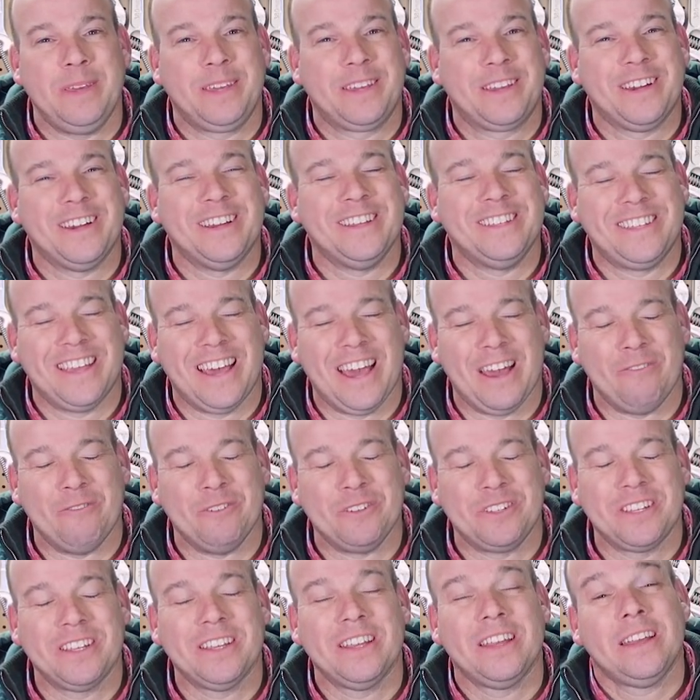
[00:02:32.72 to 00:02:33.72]
because I
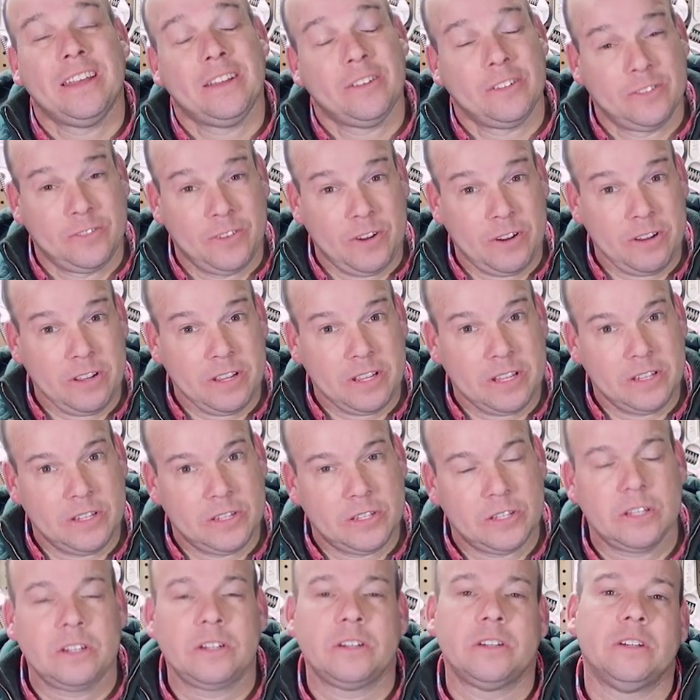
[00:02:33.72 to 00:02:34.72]
was very
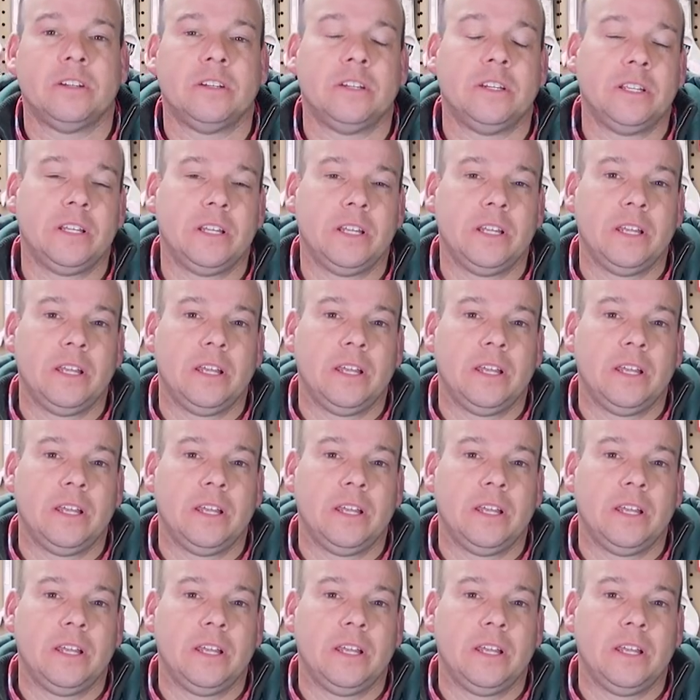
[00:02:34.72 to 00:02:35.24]
concerned